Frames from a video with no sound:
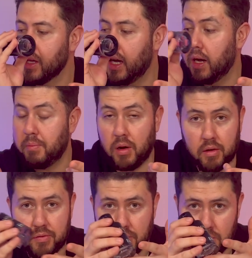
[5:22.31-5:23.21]

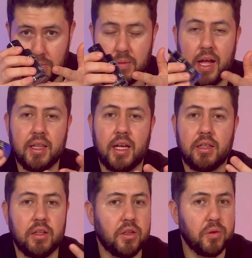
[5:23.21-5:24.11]
Parfum, and
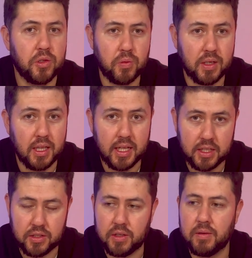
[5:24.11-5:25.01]
then the newest one,
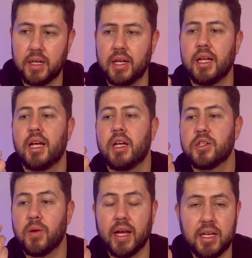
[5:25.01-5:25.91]
Elixir, right?
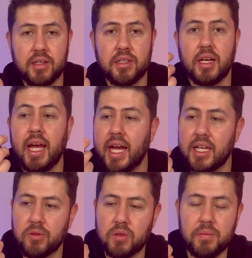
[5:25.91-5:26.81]
So I guess it's a
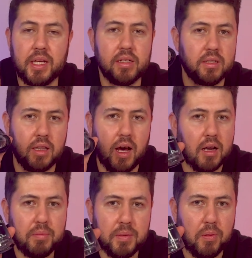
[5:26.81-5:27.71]
hated one because a lot
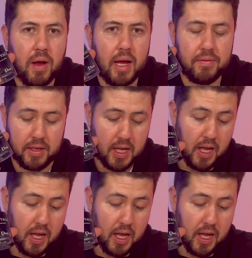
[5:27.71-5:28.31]
of people have it.